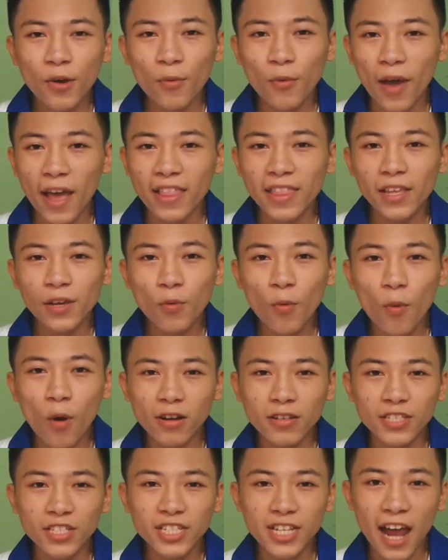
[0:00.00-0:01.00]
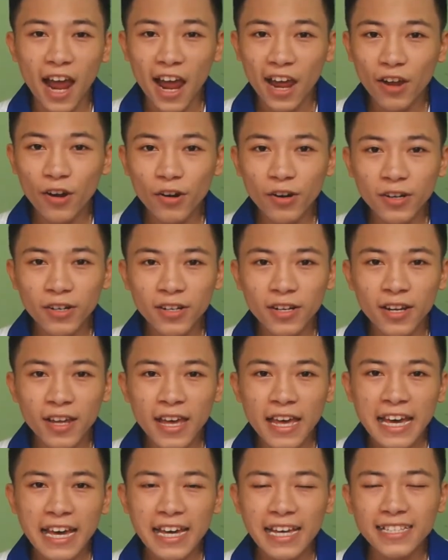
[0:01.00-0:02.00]
When he was a child,
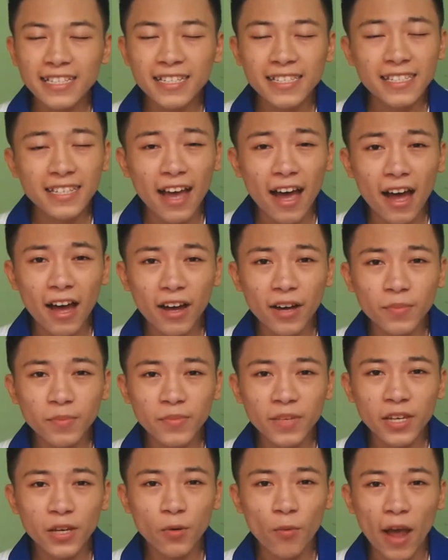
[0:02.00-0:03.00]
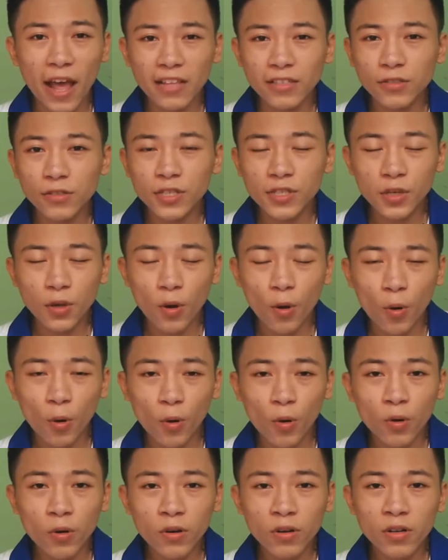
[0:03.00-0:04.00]
each time he went to
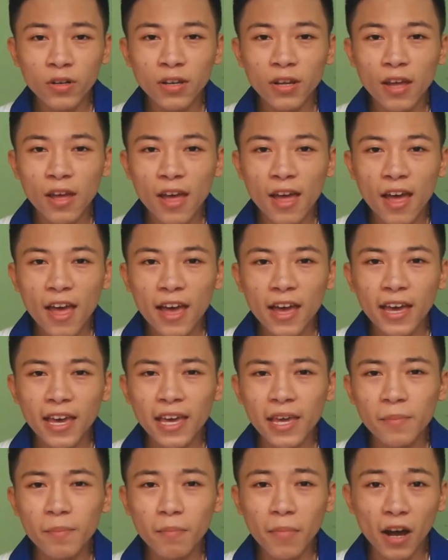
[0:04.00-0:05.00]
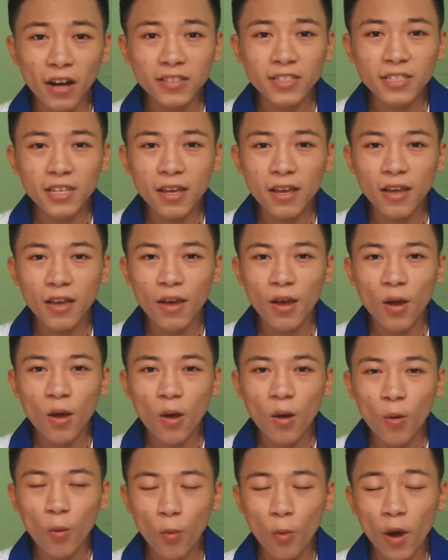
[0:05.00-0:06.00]
school, he met
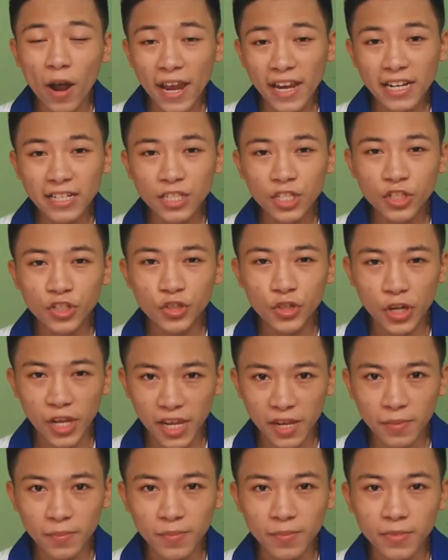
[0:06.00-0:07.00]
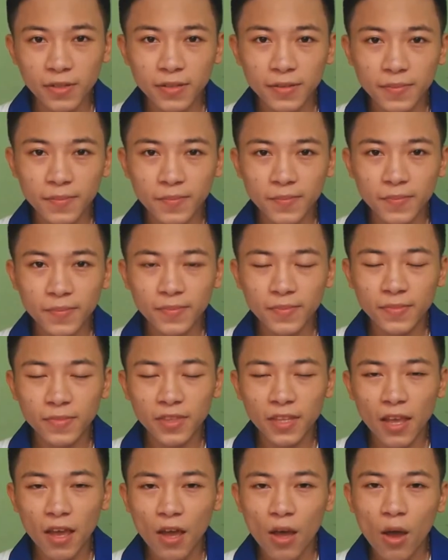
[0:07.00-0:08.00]
with the stream.
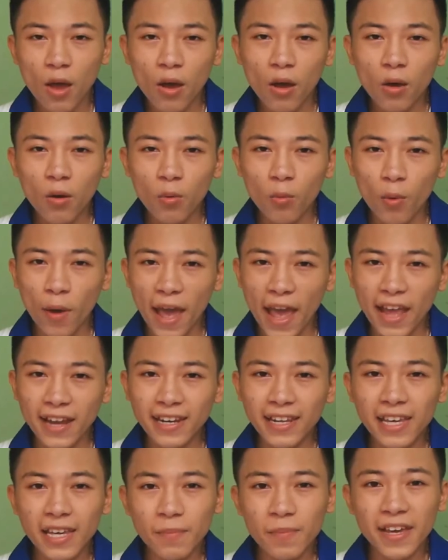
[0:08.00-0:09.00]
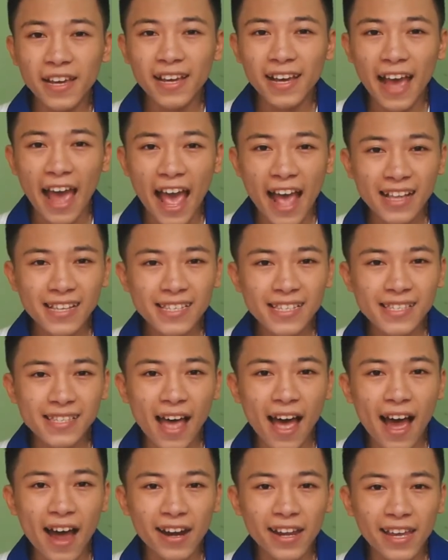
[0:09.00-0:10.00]
When he began
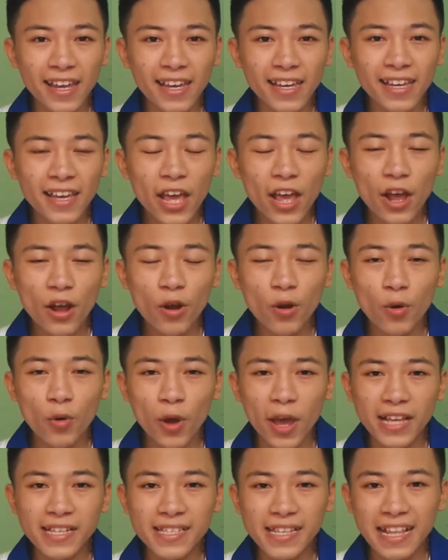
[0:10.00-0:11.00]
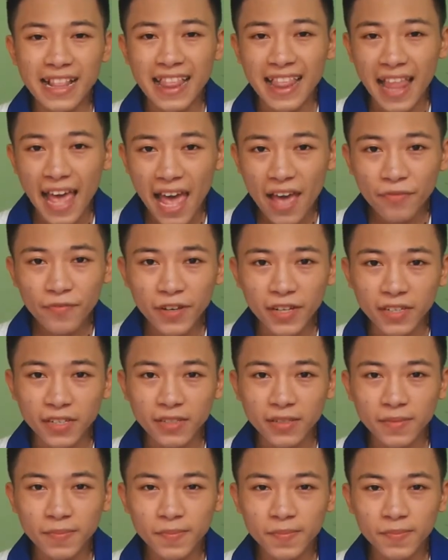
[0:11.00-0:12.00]
studying grade
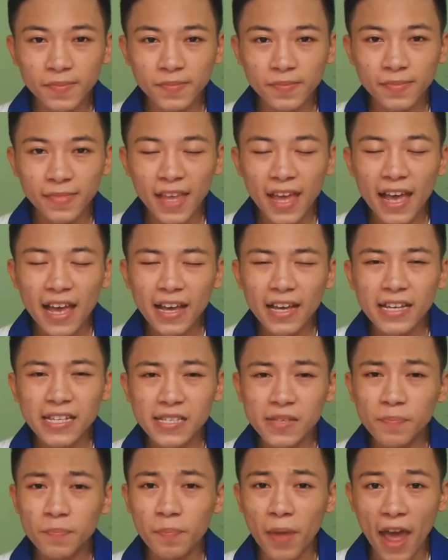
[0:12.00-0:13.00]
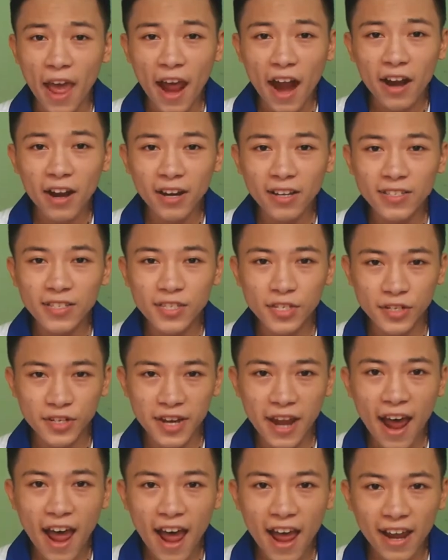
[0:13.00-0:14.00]
11, his parents
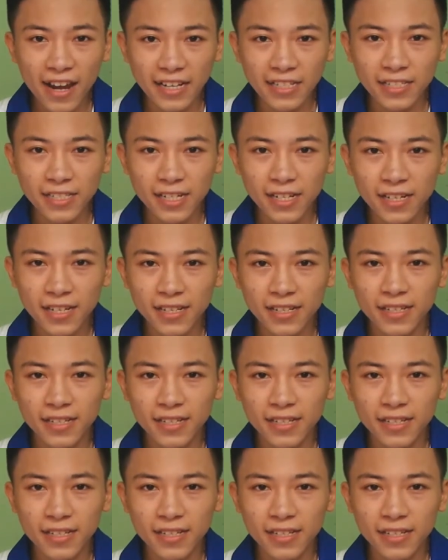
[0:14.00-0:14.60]
died.